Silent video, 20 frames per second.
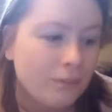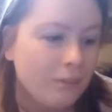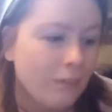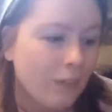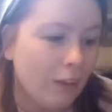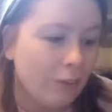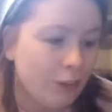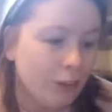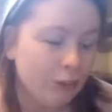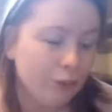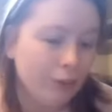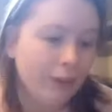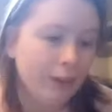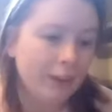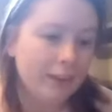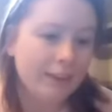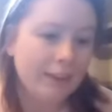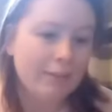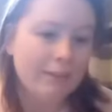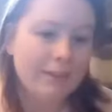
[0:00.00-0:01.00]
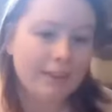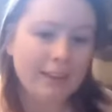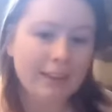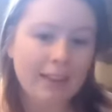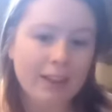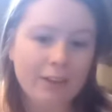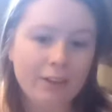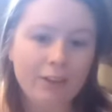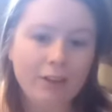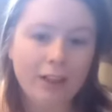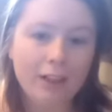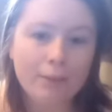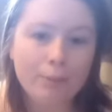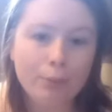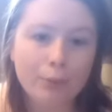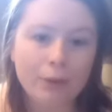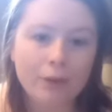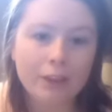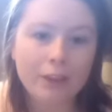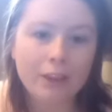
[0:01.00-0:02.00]
I just realised there is another eye
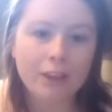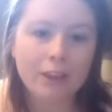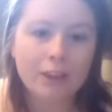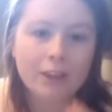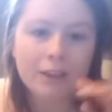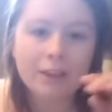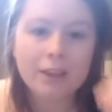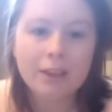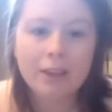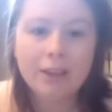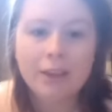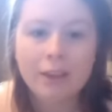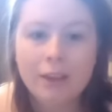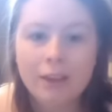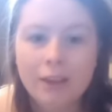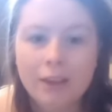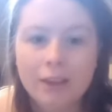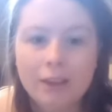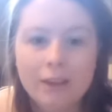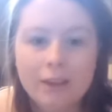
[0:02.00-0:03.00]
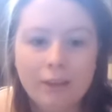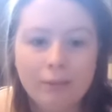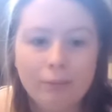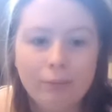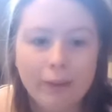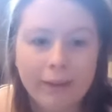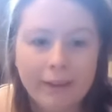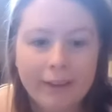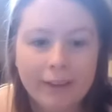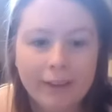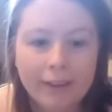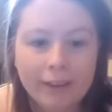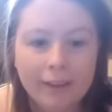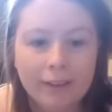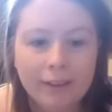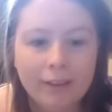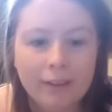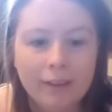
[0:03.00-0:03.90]
product somewhere here.